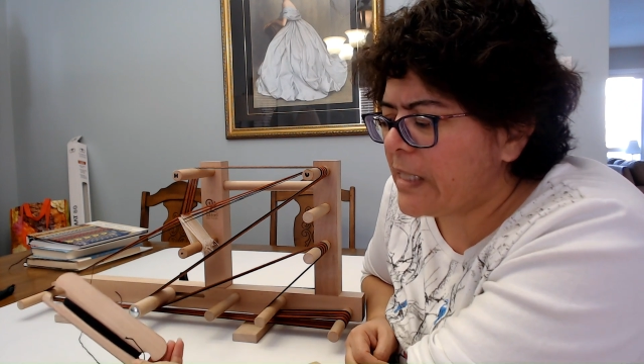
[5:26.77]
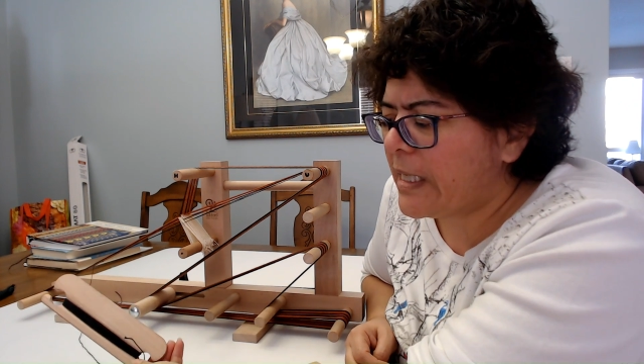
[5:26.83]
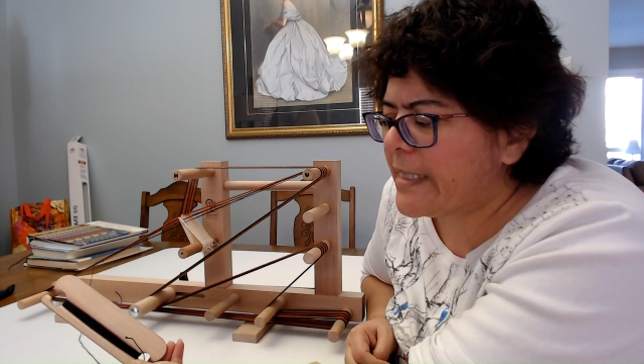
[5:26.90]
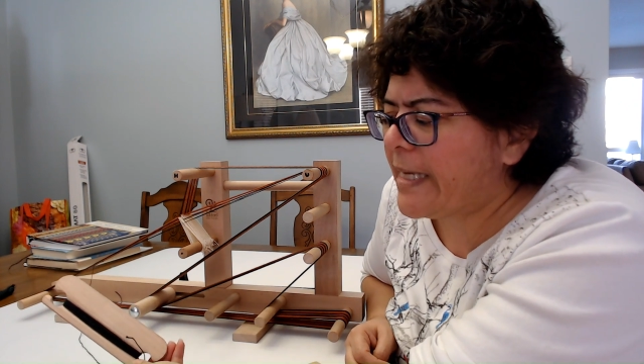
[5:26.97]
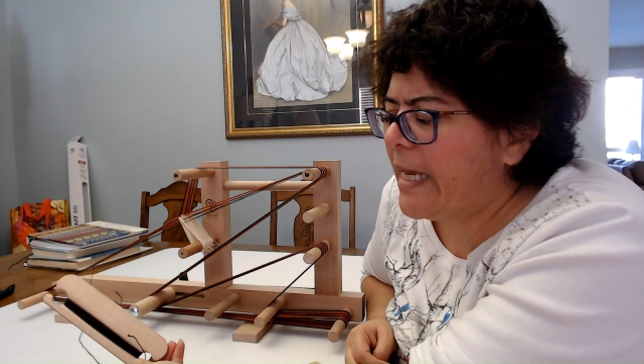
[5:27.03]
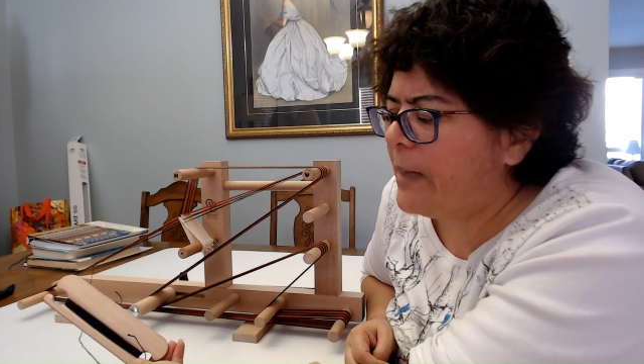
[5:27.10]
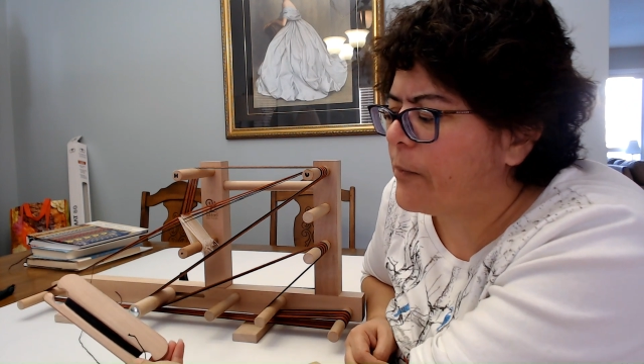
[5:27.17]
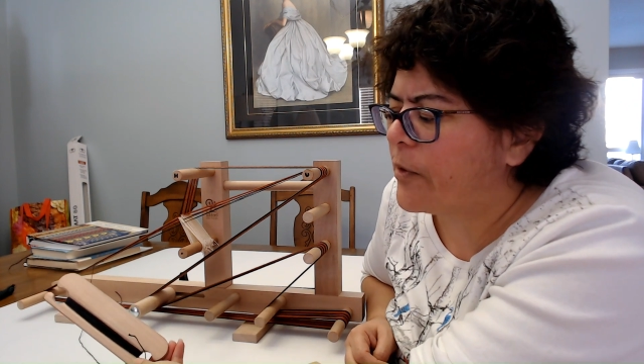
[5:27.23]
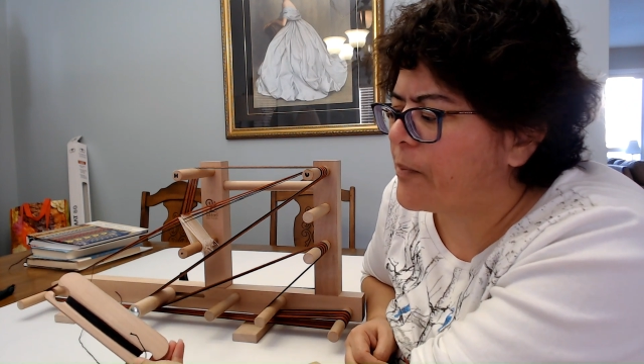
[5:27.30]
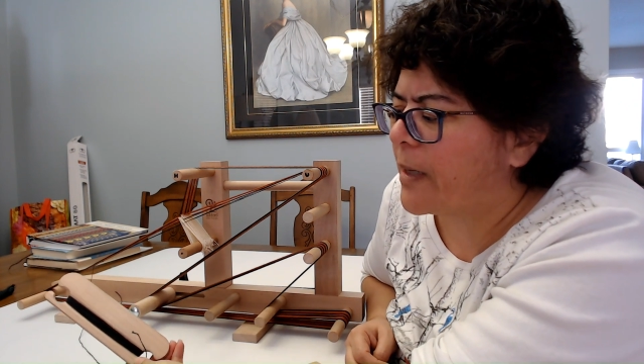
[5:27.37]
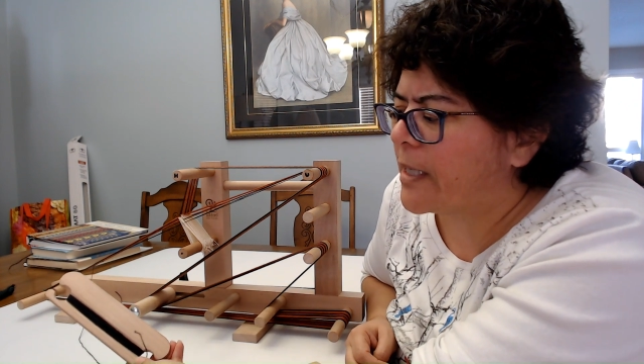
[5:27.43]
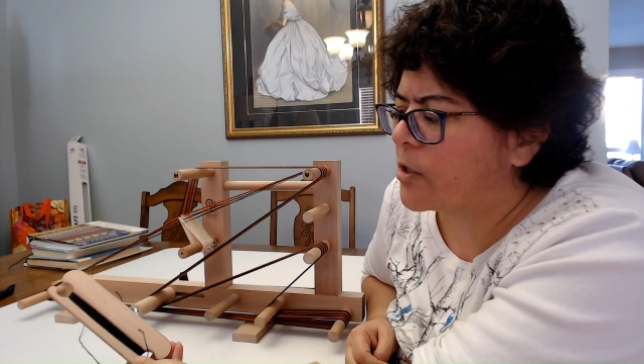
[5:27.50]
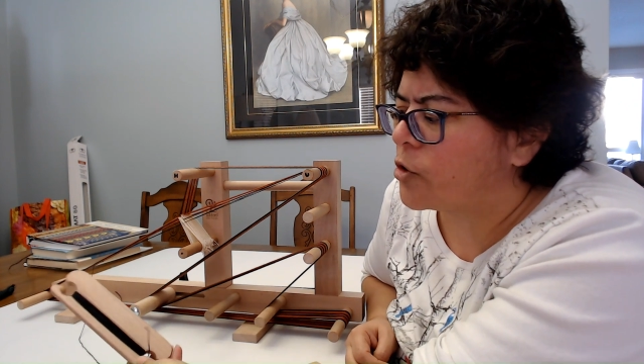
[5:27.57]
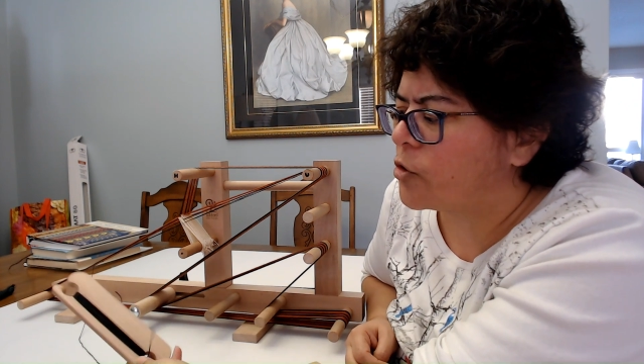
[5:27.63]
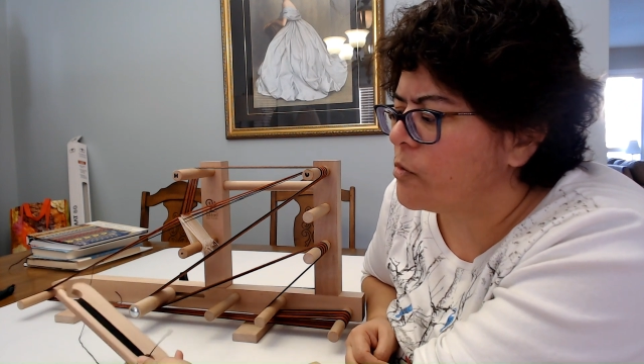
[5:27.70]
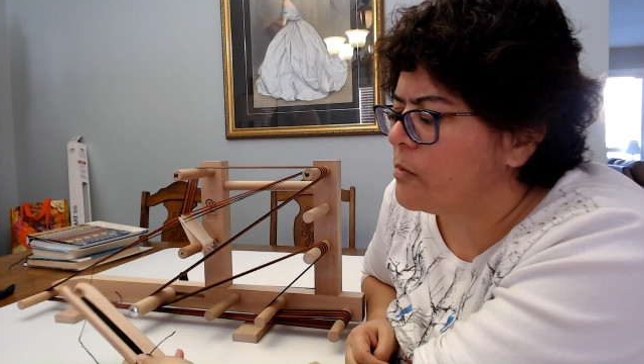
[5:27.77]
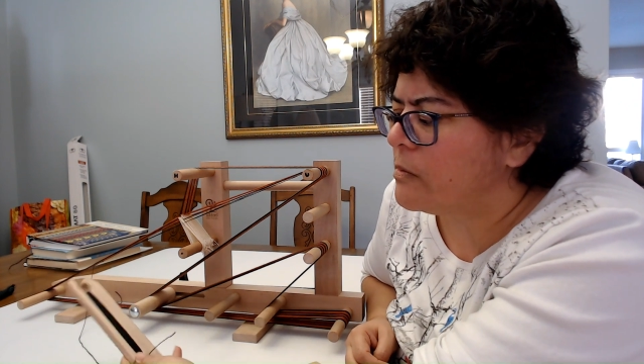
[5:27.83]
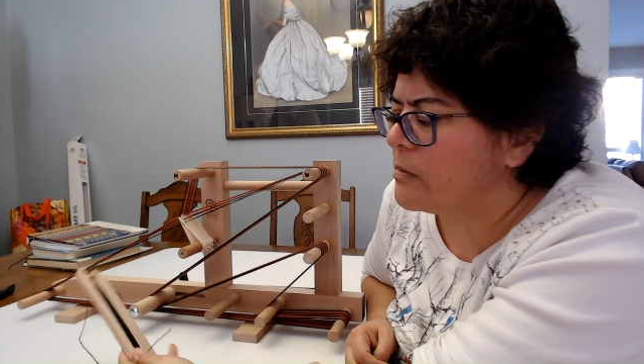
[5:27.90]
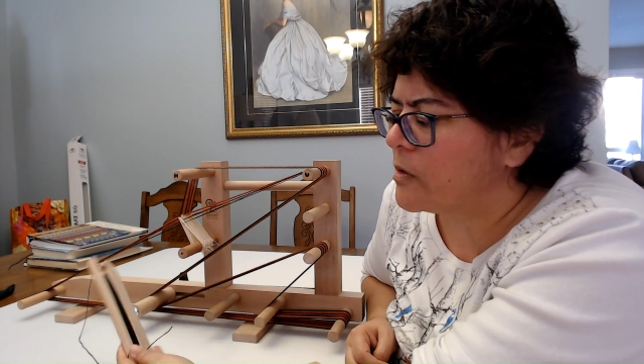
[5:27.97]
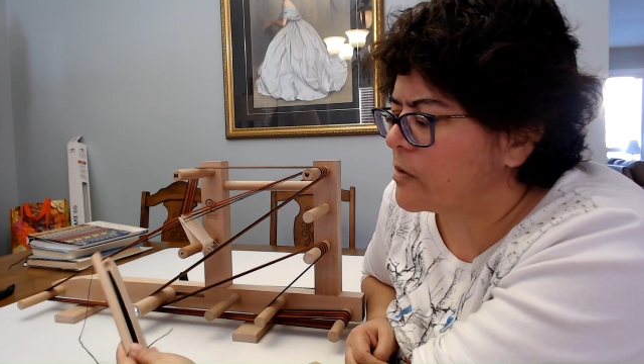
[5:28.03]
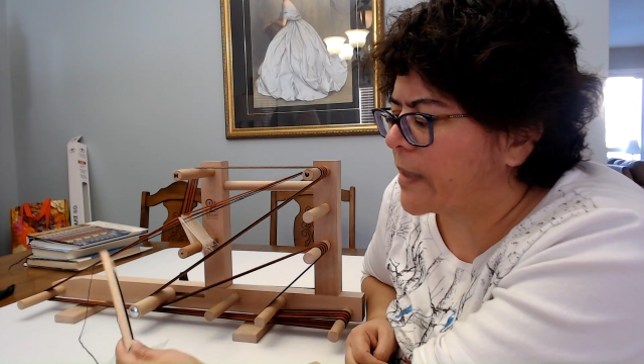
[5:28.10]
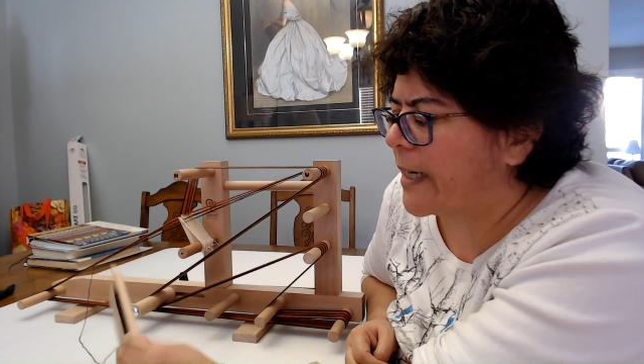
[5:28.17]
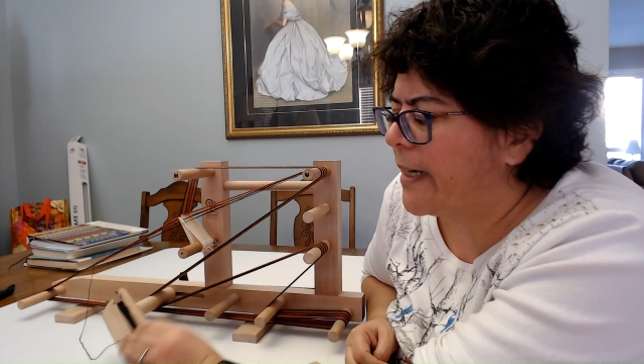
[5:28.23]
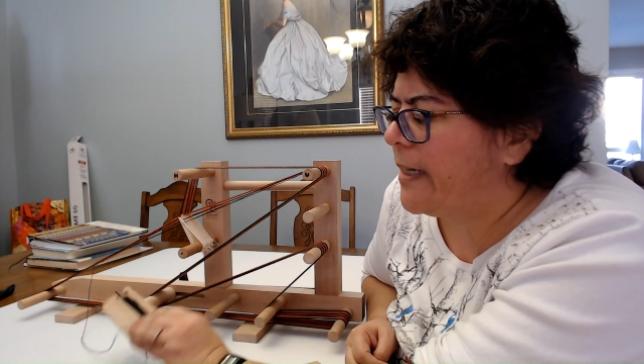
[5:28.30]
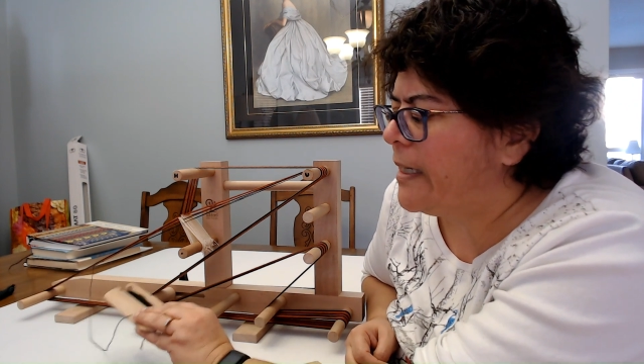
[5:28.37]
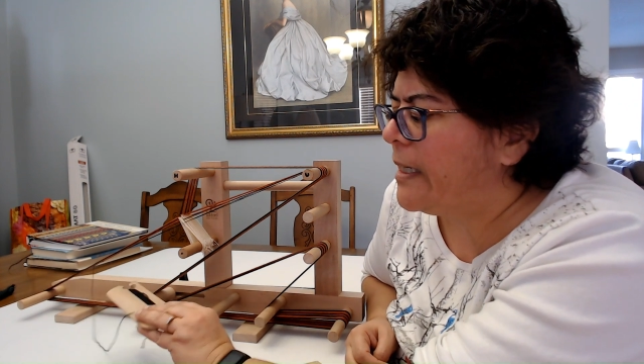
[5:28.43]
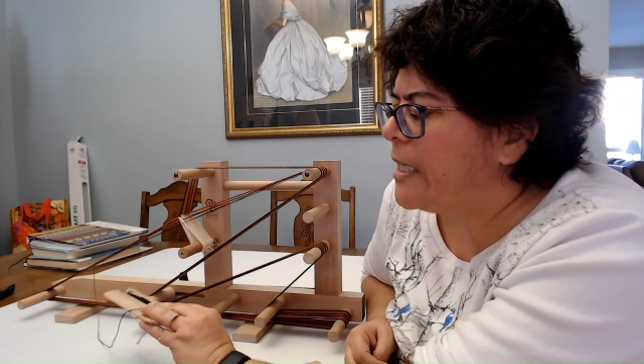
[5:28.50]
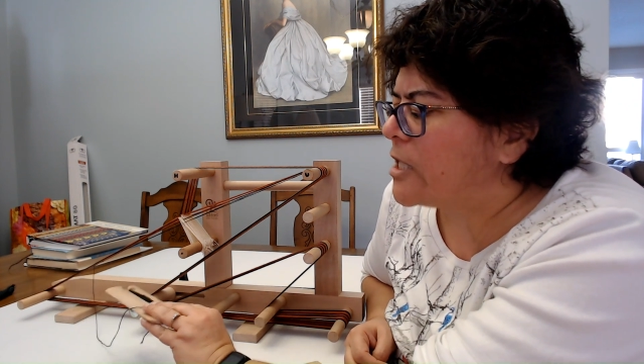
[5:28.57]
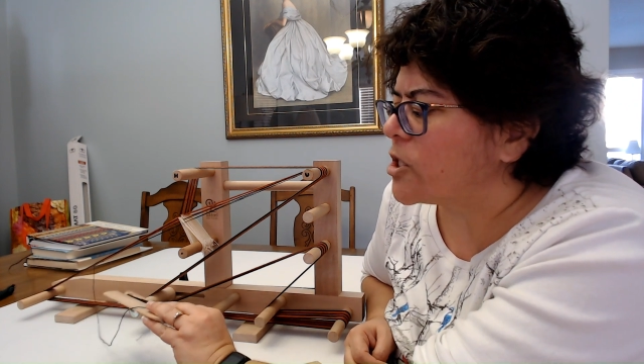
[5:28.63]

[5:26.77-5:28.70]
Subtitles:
came with my loom, okay?